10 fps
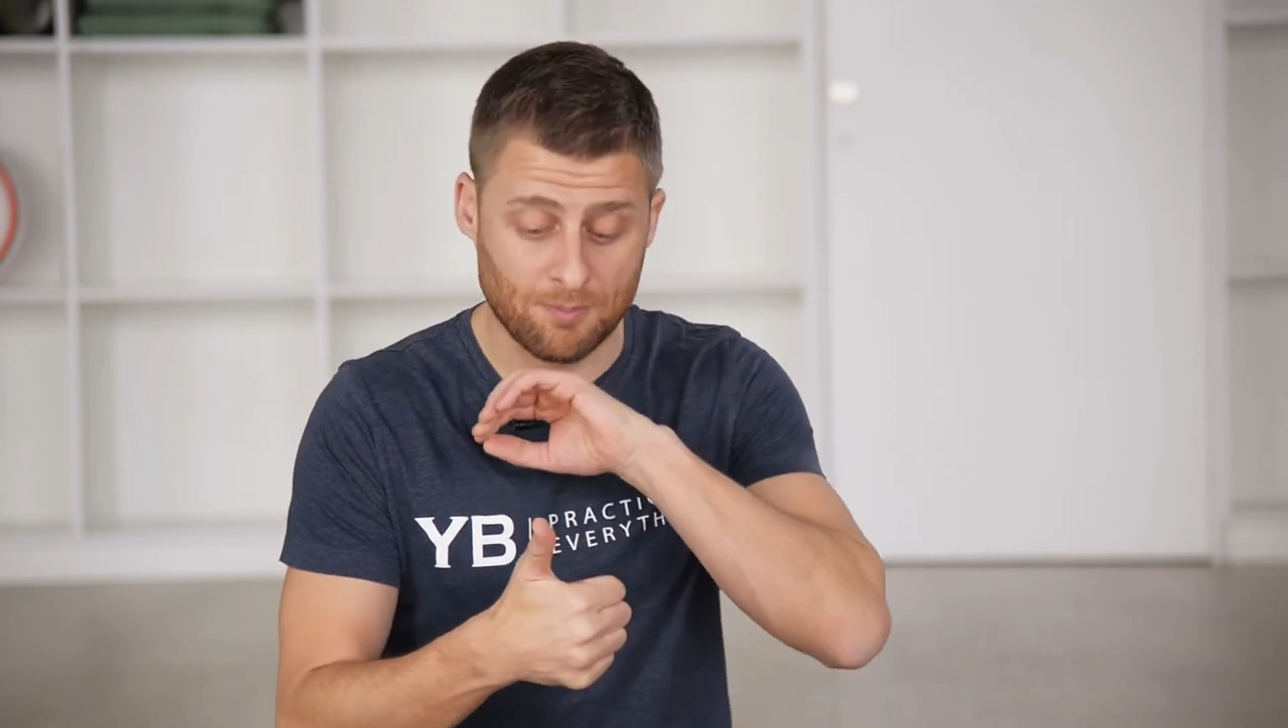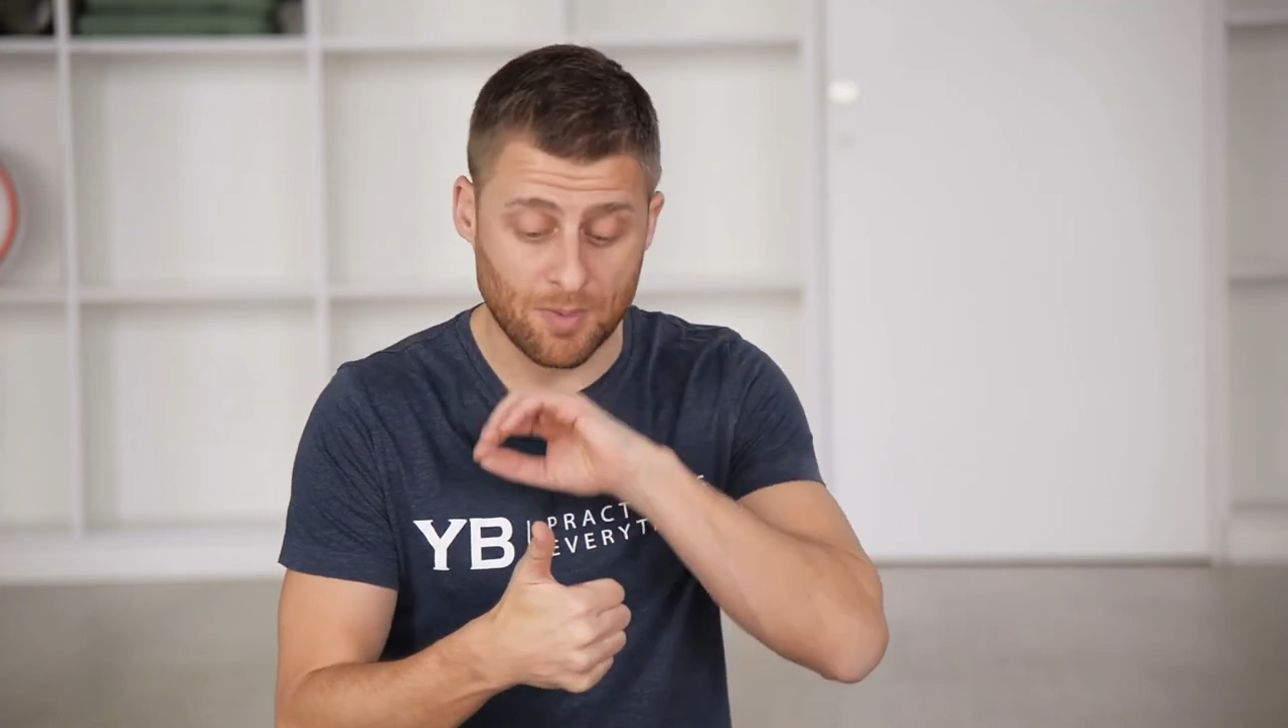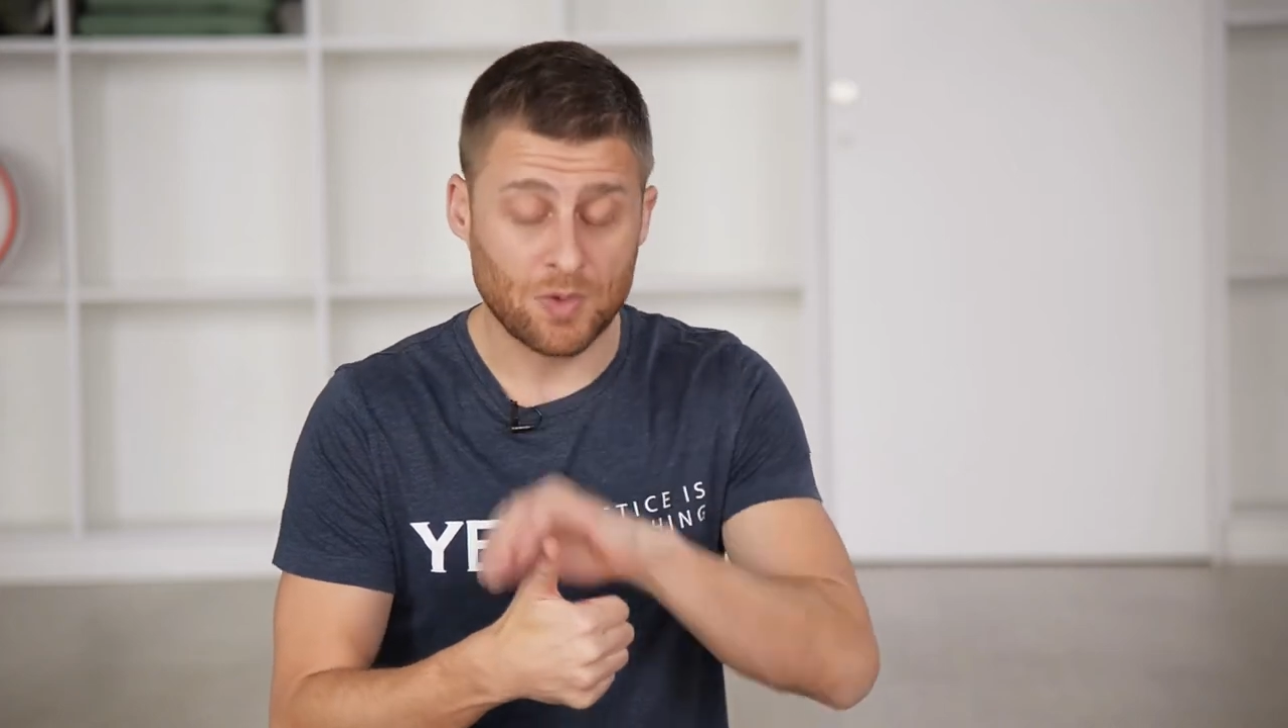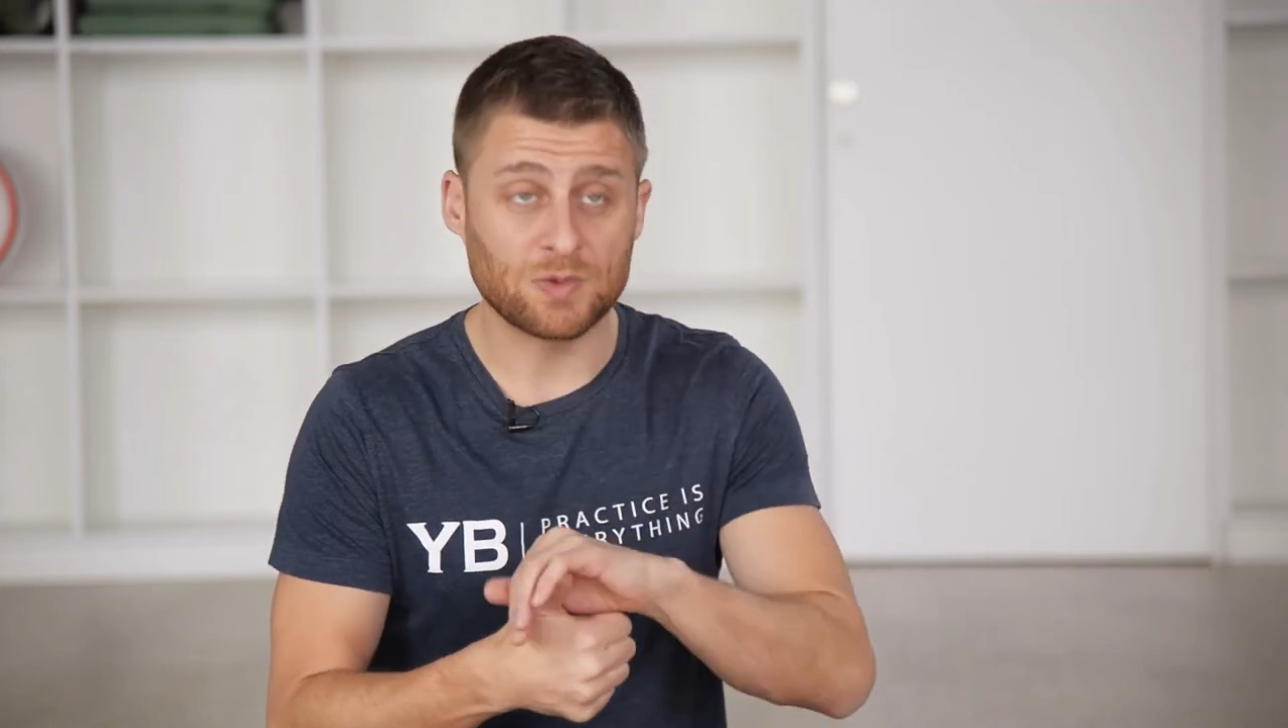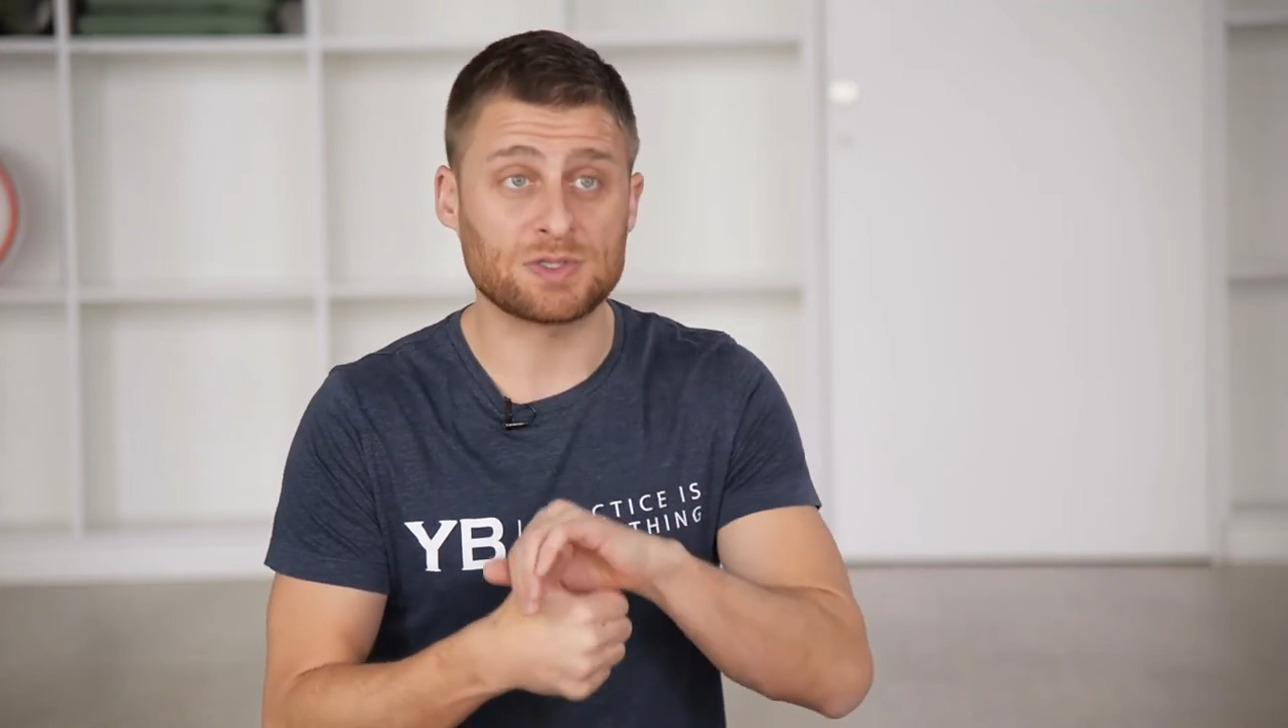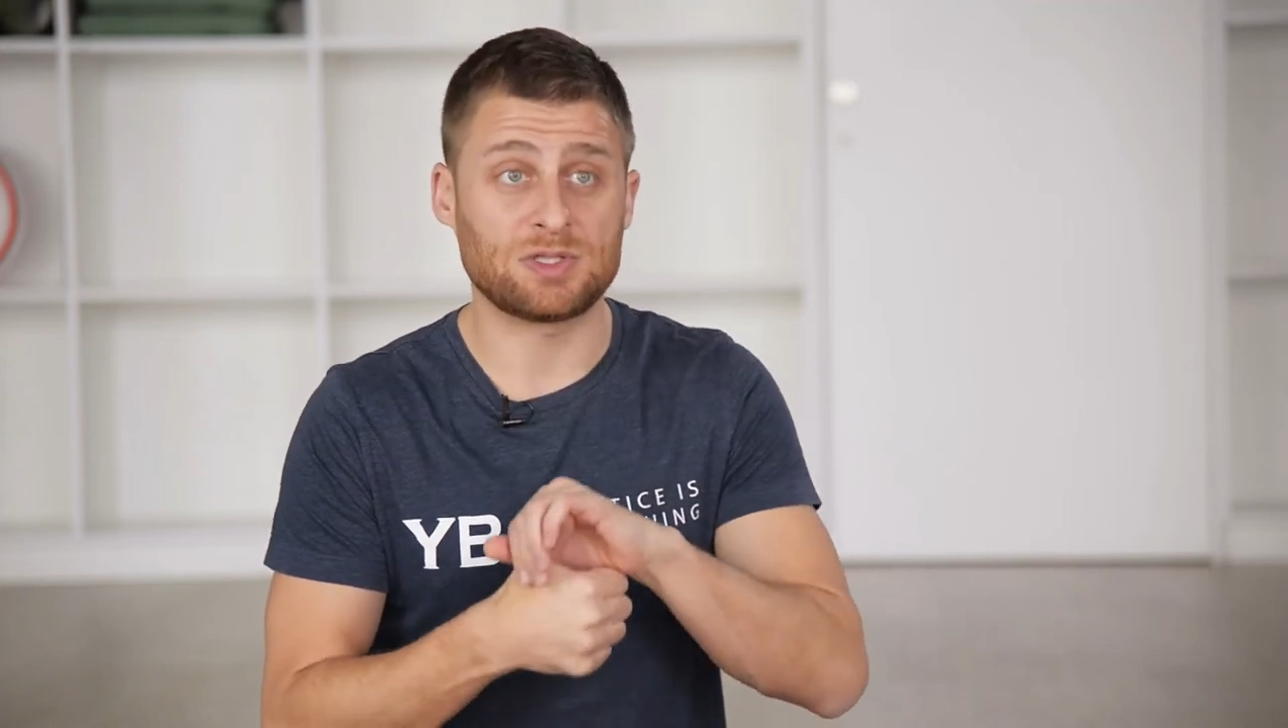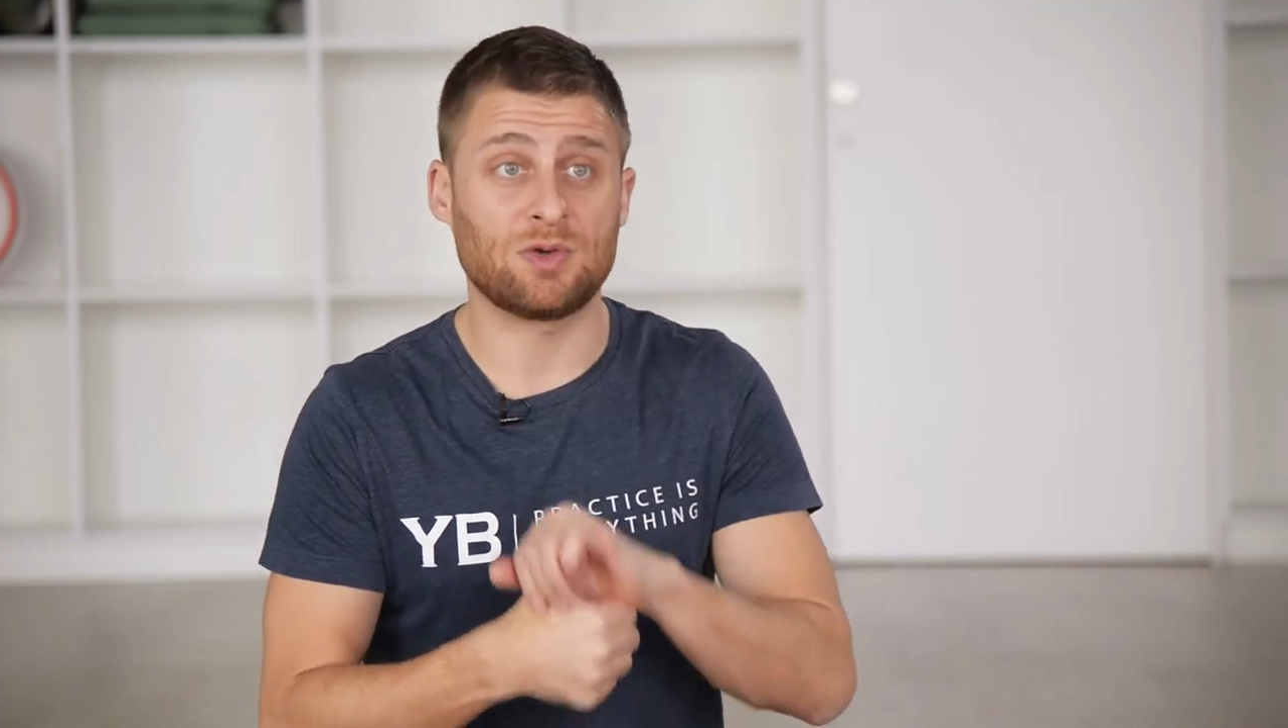most